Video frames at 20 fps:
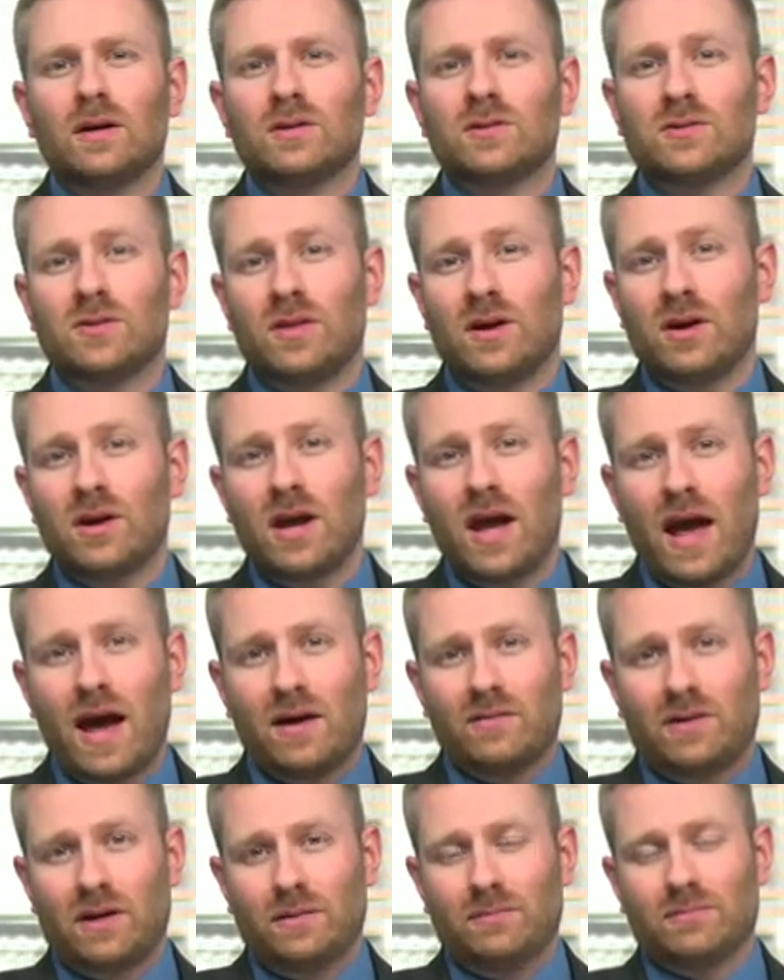So there you
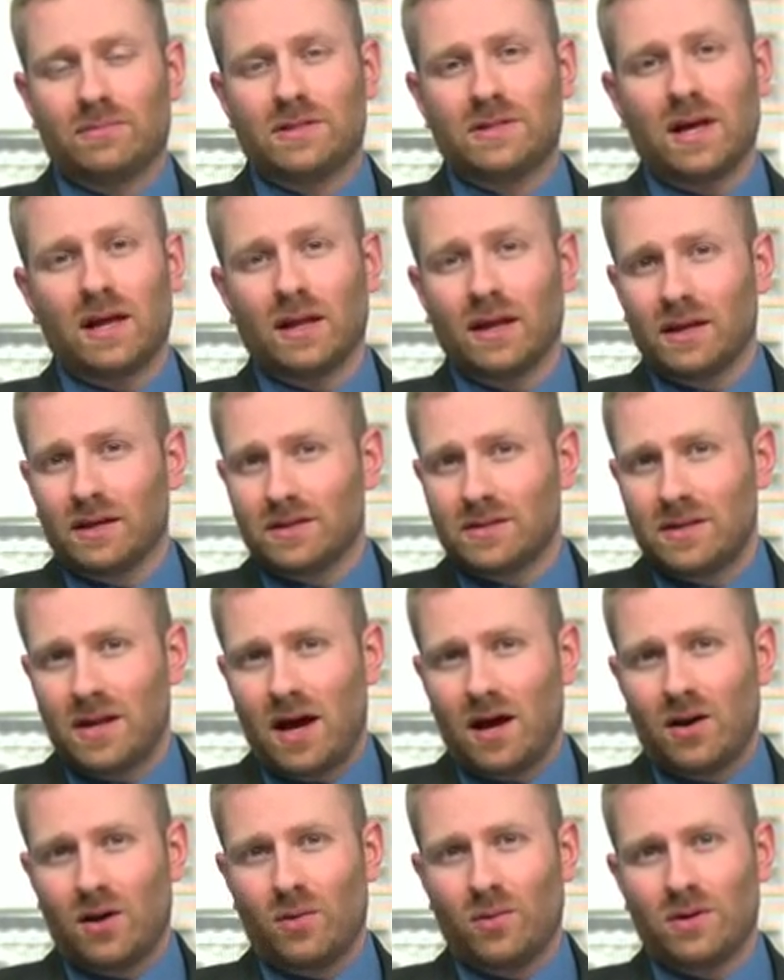have it. Selling is
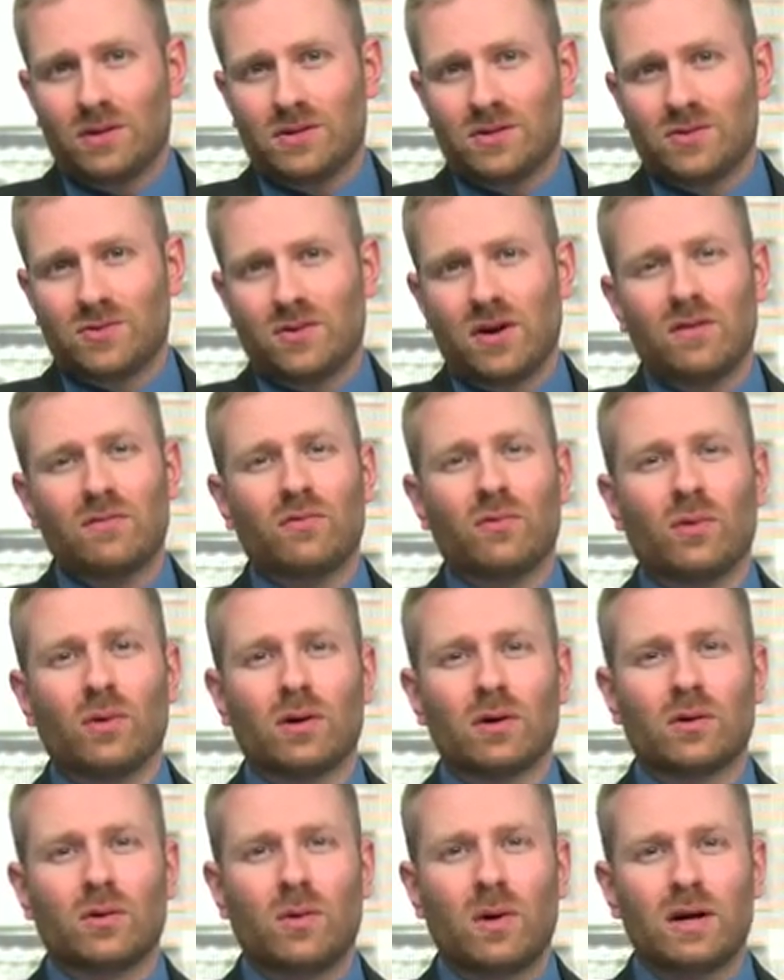not always a
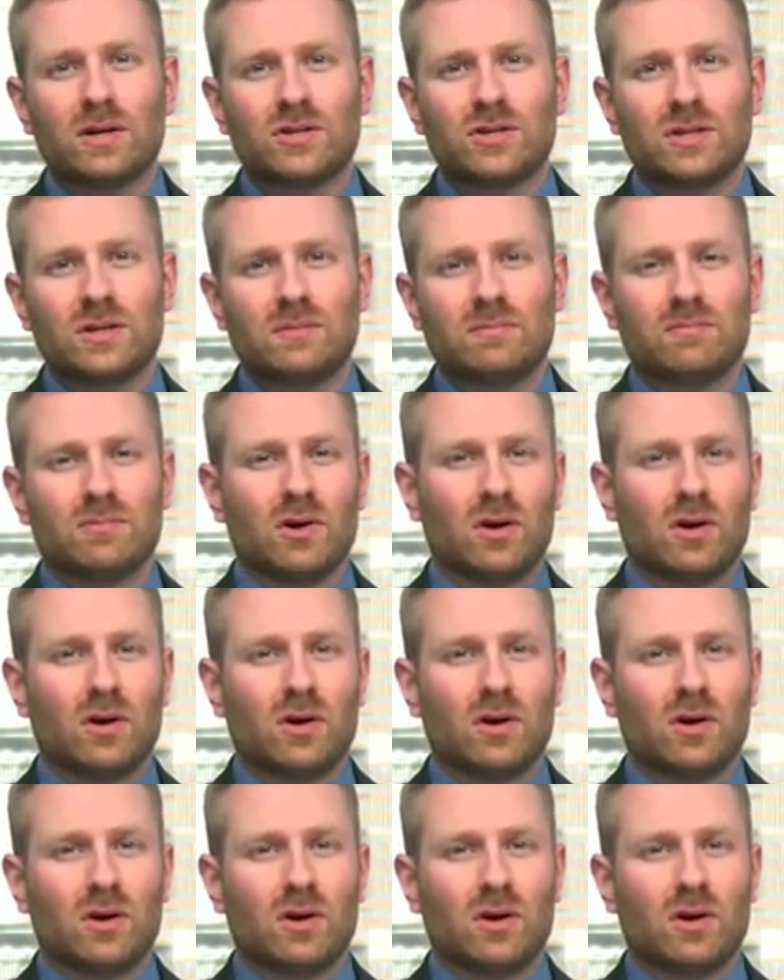straightforward question.